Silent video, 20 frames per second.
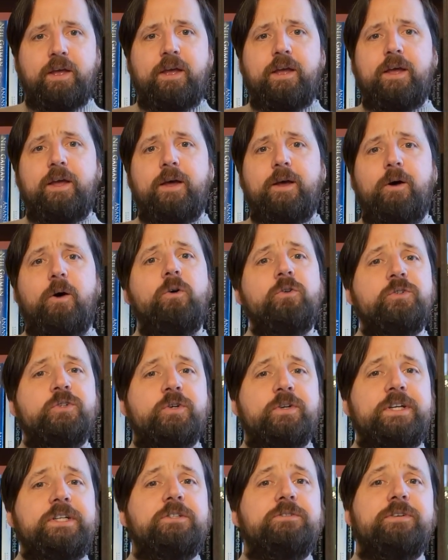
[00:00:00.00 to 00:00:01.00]
Uh,
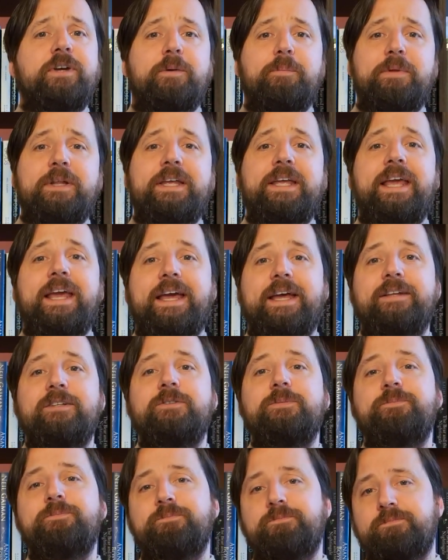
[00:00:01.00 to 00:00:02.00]
also, each family
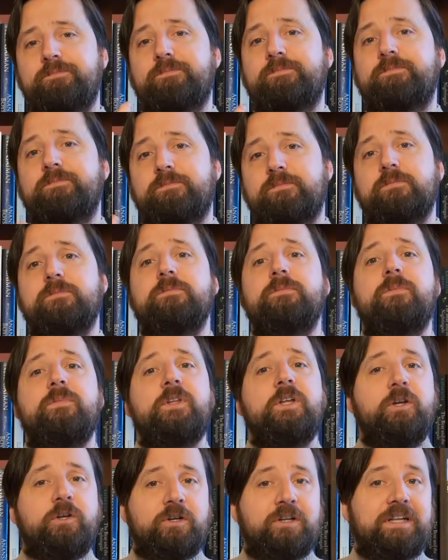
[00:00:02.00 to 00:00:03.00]
had
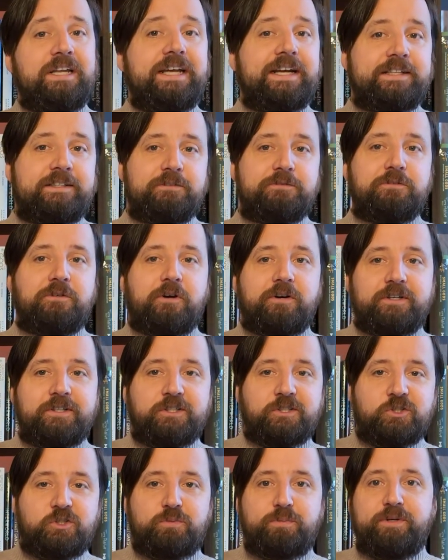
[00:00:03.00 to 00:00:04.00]
collective
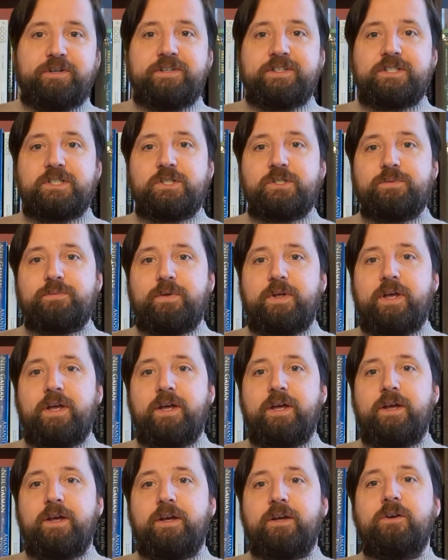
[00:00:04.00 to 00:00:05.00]
guardian spirits
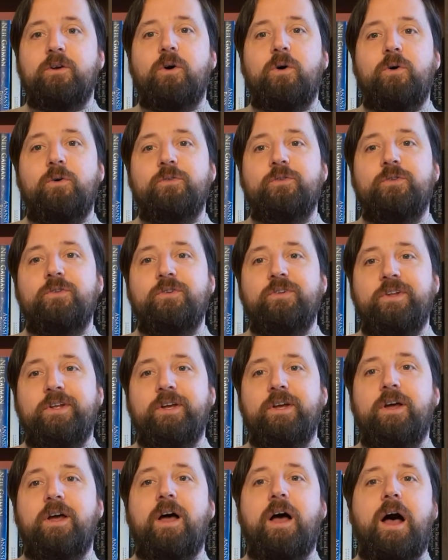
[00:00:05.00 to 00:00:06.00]
uh, called
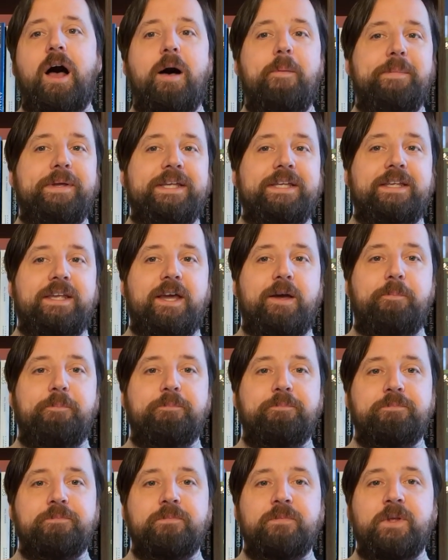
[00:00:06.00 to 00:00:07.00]
the Ahamingya.
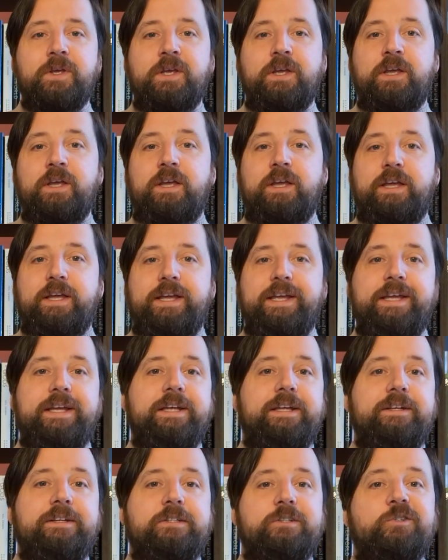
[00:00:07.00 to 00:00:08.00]

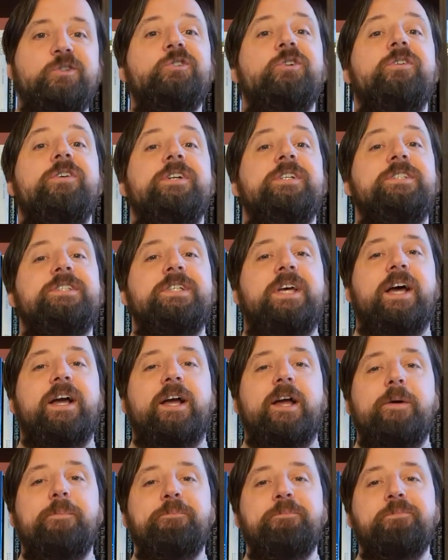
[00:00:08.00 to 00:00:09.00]
In Suran
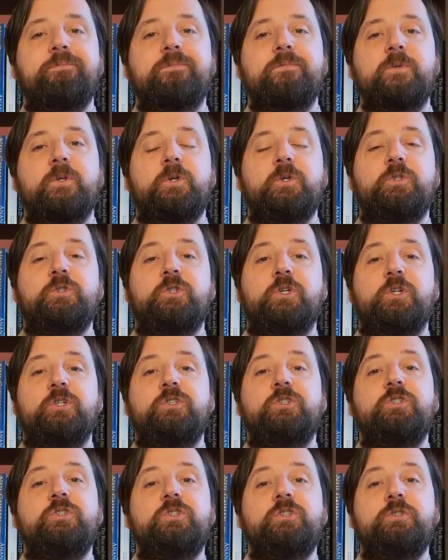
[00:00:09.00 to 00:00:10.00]
Saga,
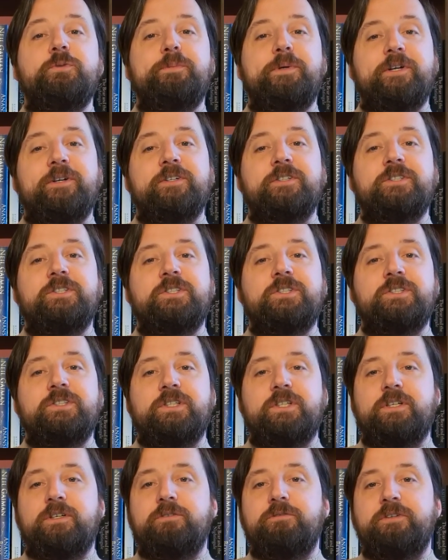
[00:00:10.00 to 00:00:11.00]
such spirits
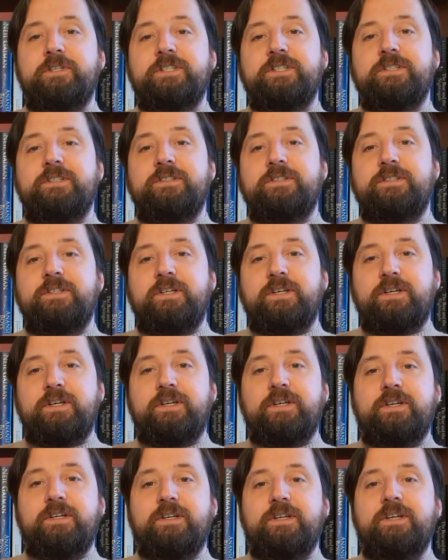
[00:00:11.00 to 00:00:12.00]
uh, visit
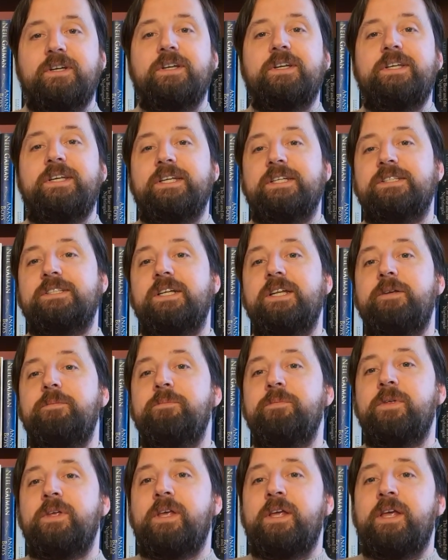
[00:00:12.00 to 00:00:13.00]
uh, Gisli